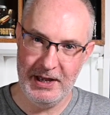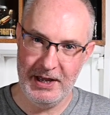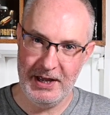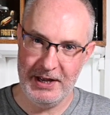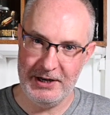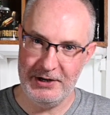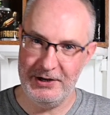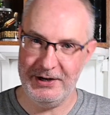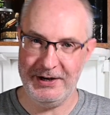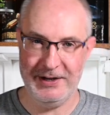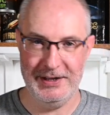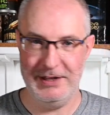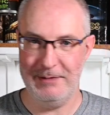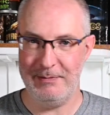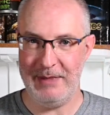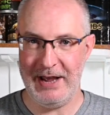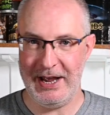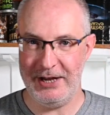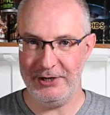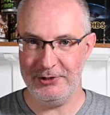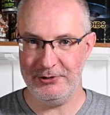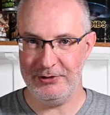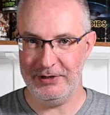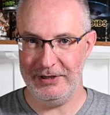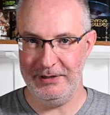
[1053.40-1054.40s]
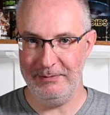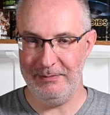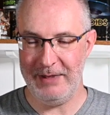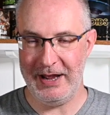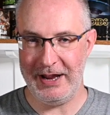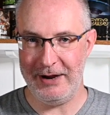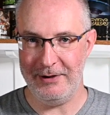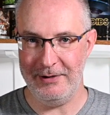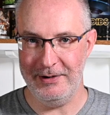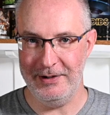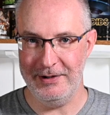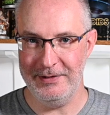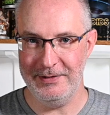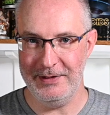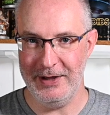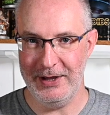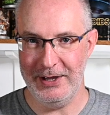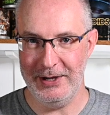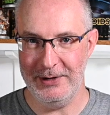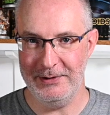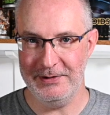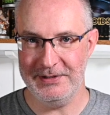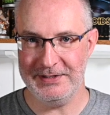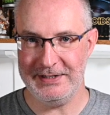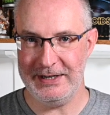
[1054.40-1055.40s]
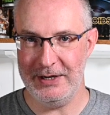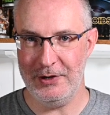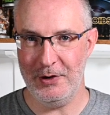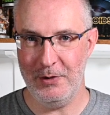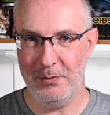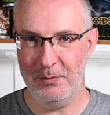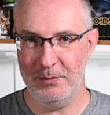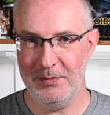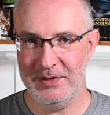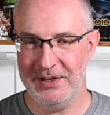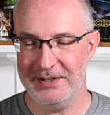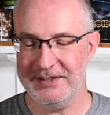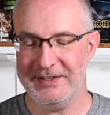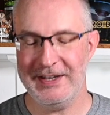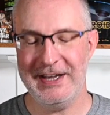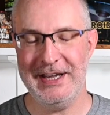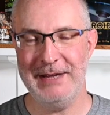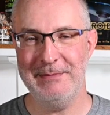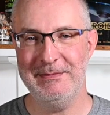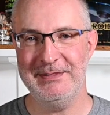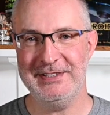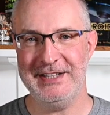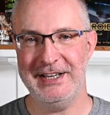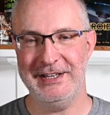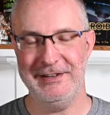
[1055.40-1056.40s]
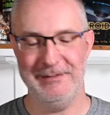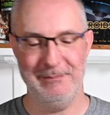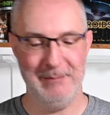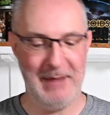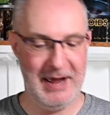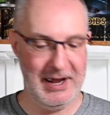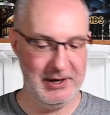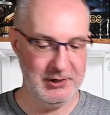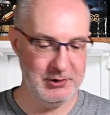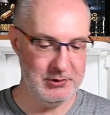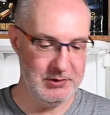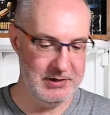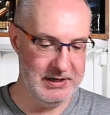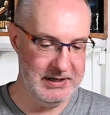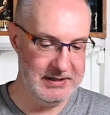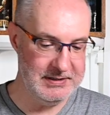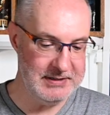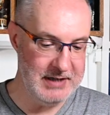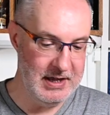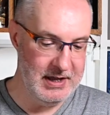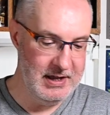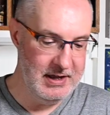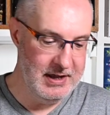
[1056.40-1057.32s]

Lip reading: Look at the battery power though, still on the same set of batteries.